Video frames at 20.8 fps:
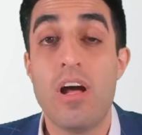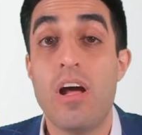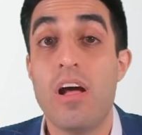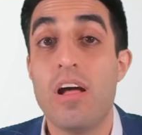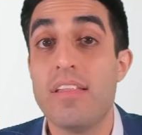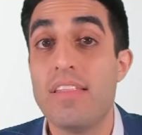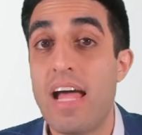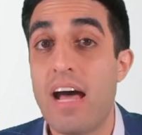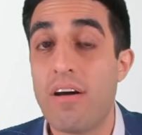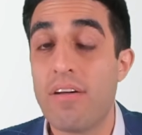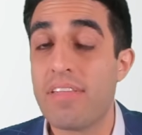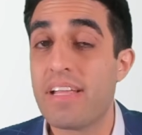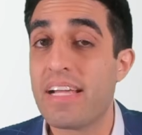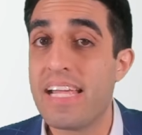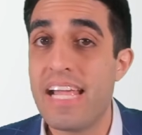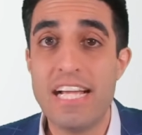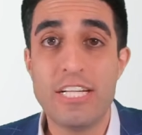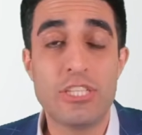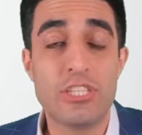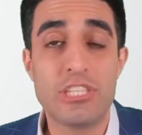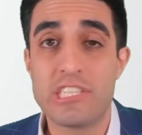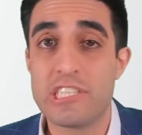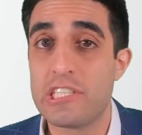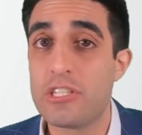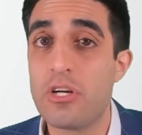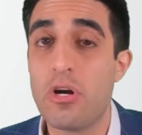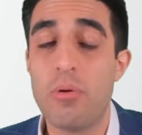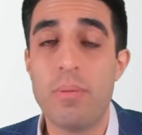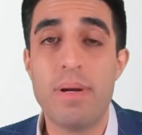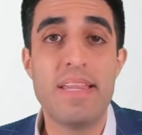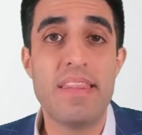Now the cage doesn't
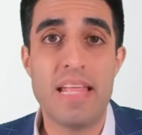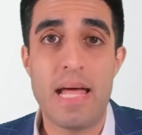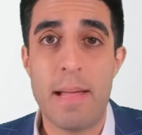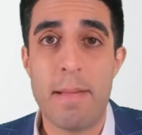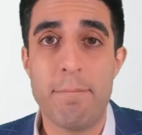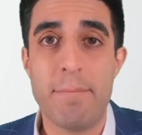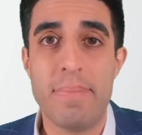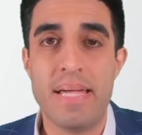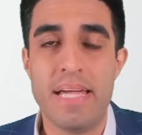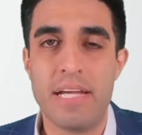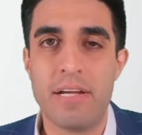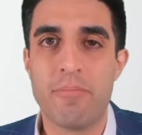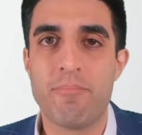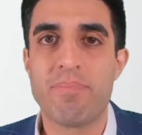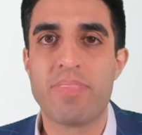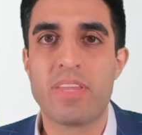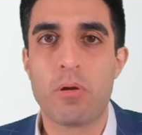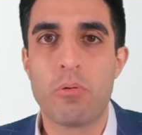go in that big.